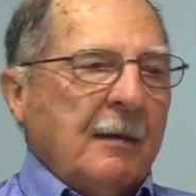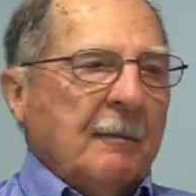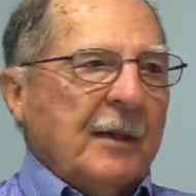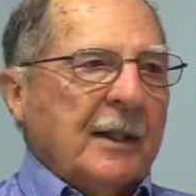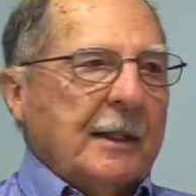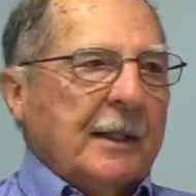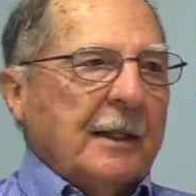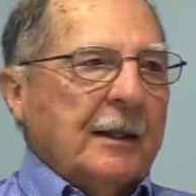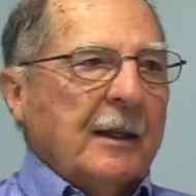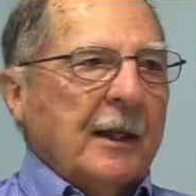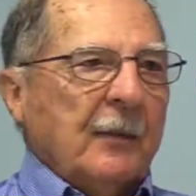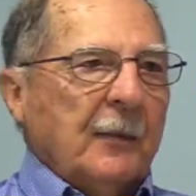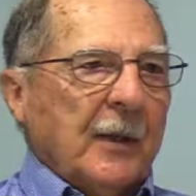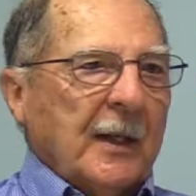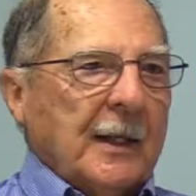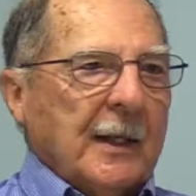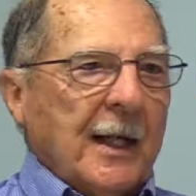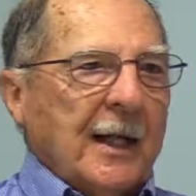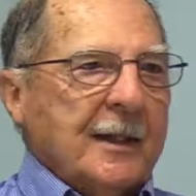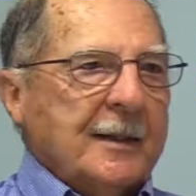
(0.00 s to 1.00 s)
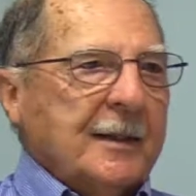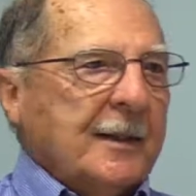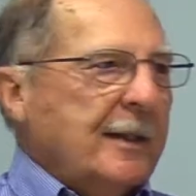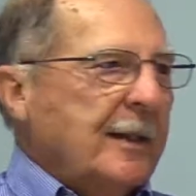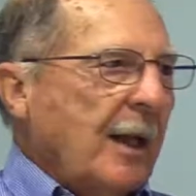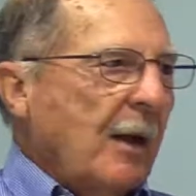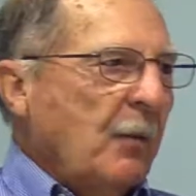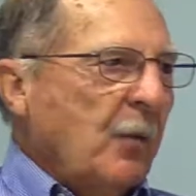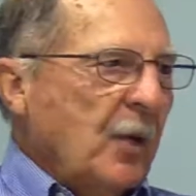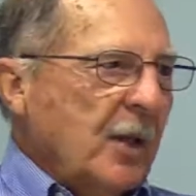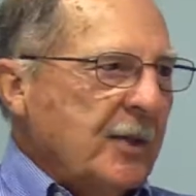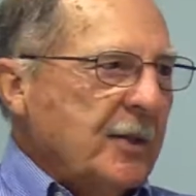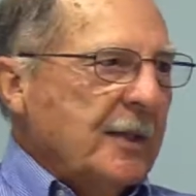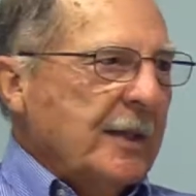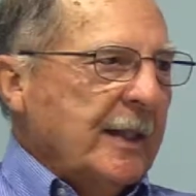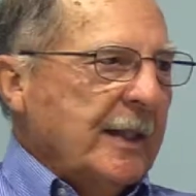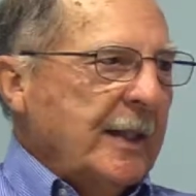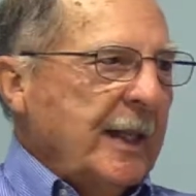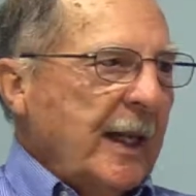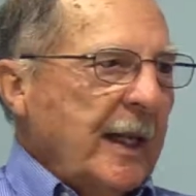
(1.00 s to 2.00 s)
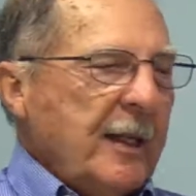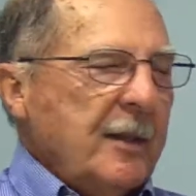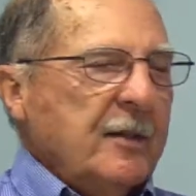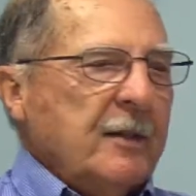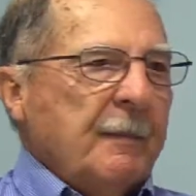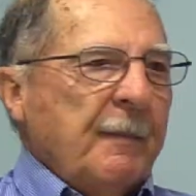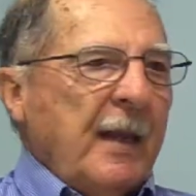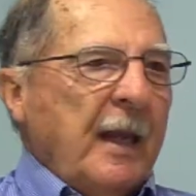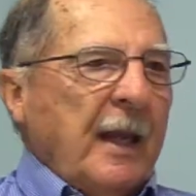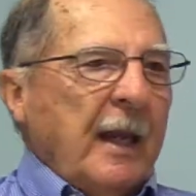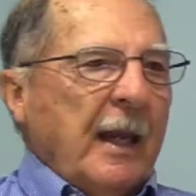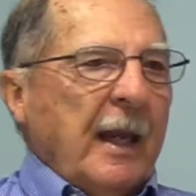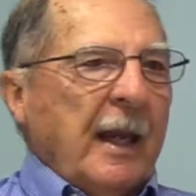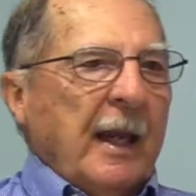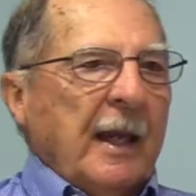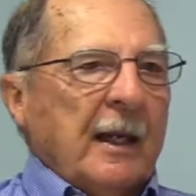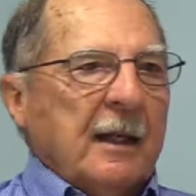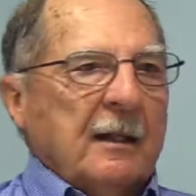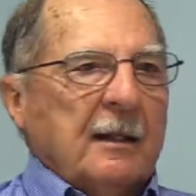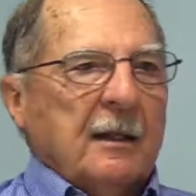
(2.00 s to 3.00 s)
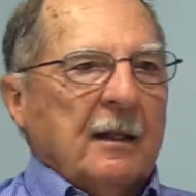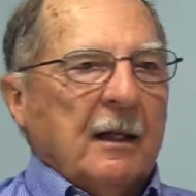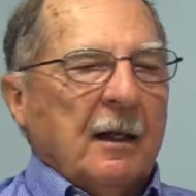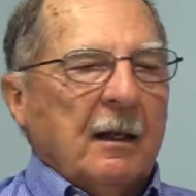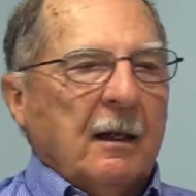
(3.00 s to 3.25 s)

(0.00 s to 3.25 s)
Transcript: But then they realized that that wasn't the case. And